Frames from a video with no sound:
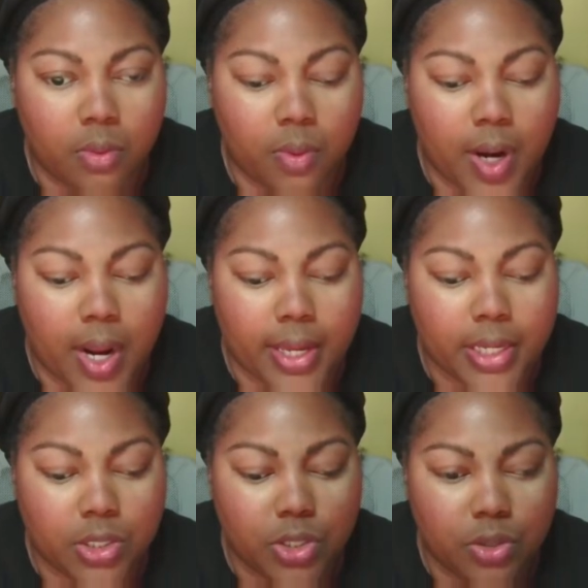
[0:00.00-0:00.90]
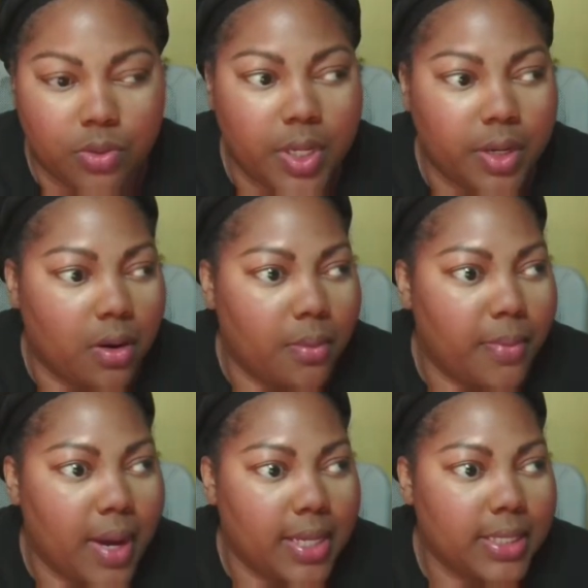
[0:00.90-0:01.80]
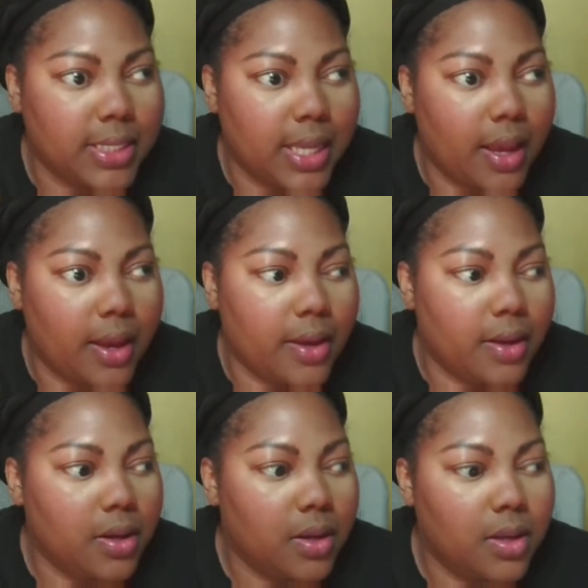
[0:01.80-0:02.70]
what I can do here on my side.